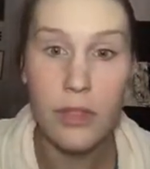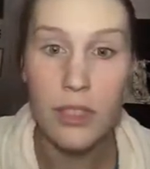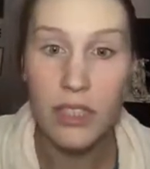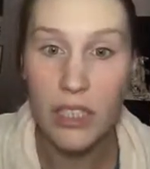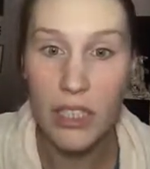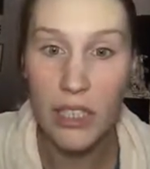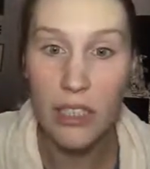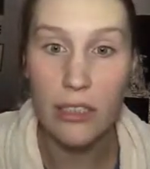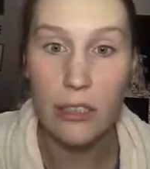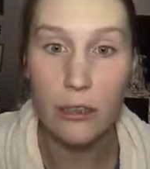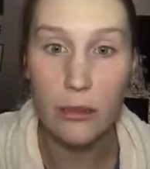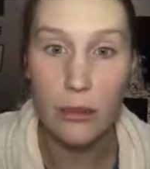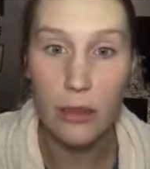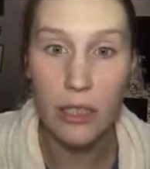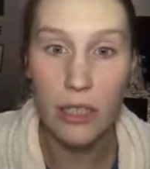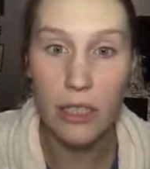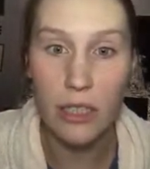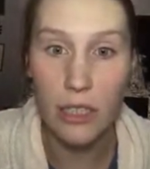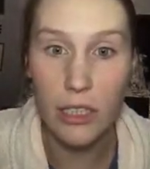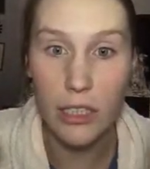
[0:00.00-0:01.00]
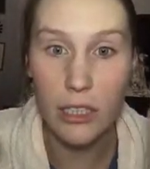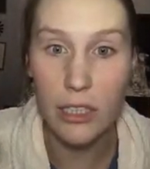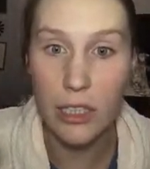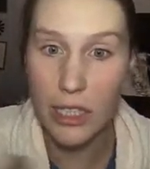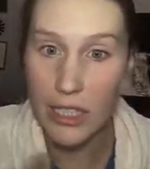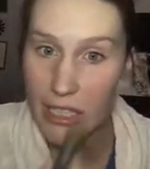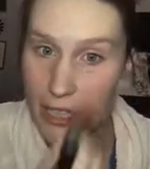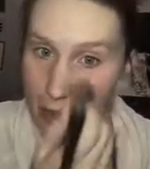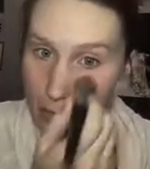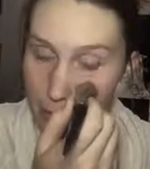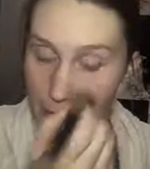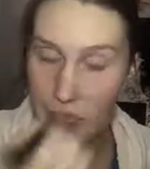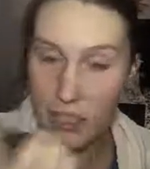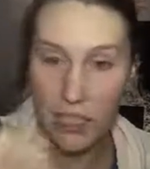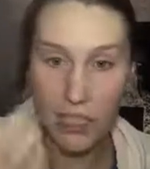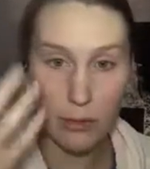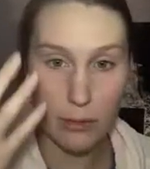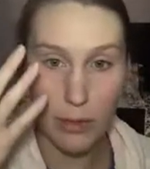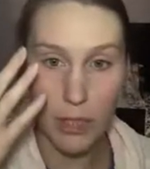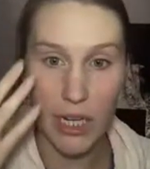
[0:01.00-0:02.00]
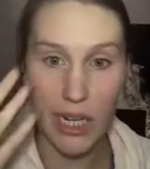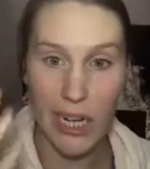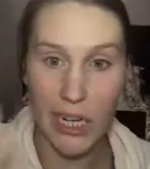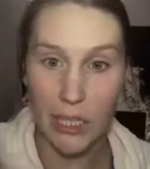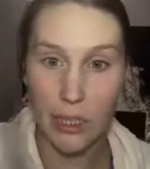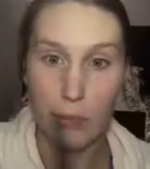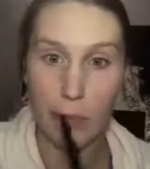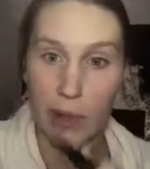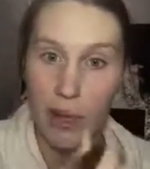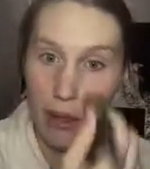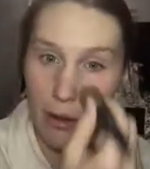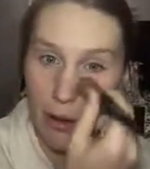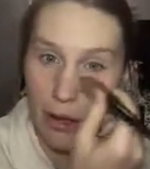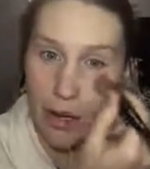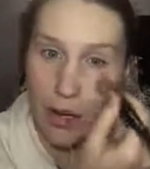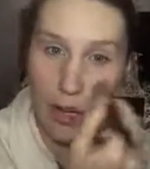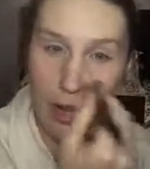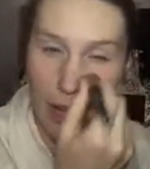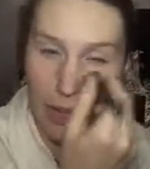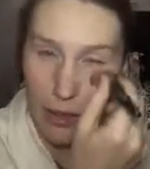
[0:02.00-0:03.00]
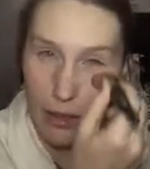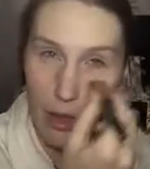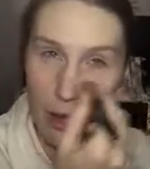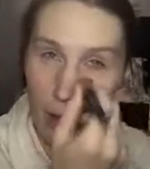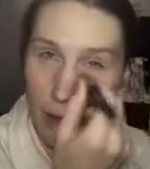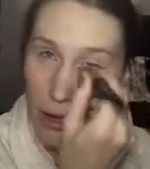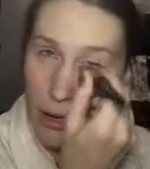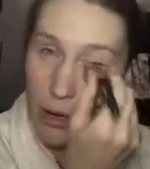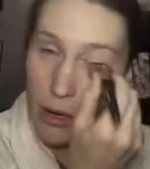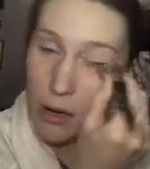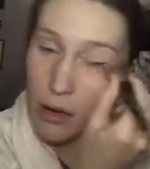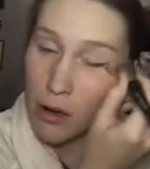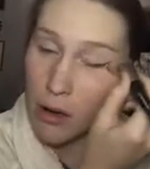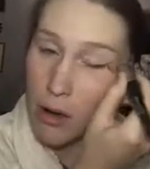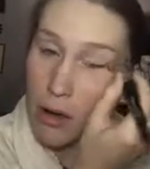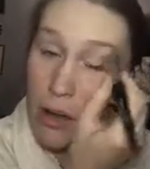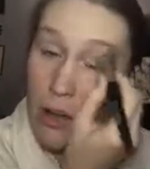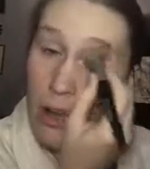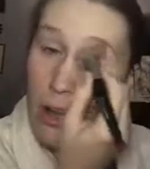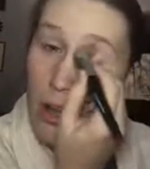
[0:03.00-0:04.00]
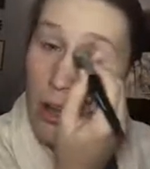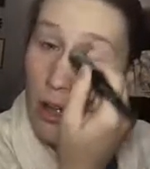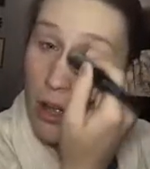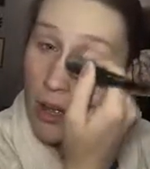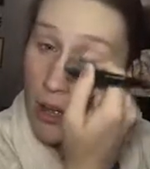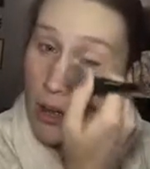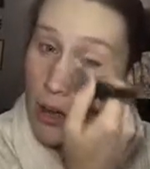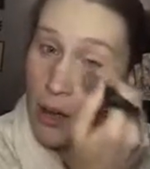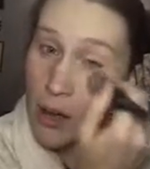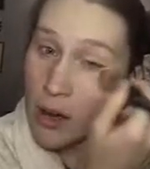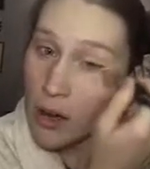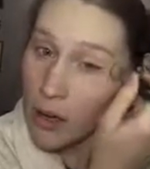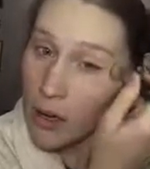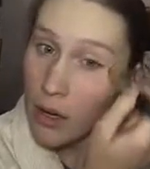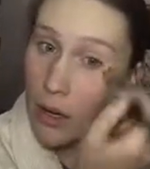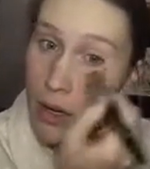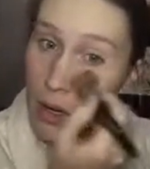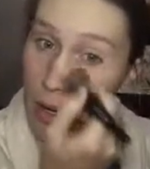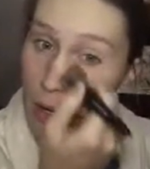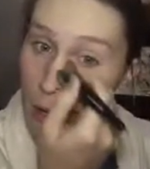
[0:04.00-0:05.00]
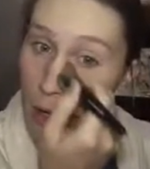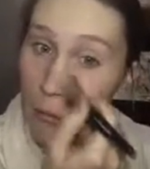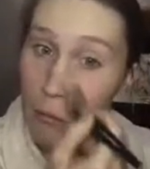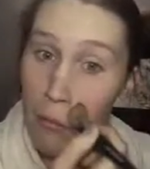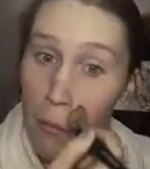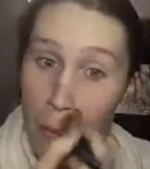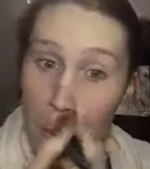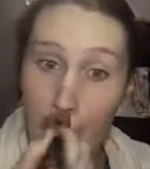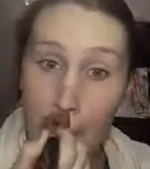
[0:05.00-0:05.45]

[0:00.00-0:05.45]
see, there's really not a ton of difference after I added the powder. I like the color. I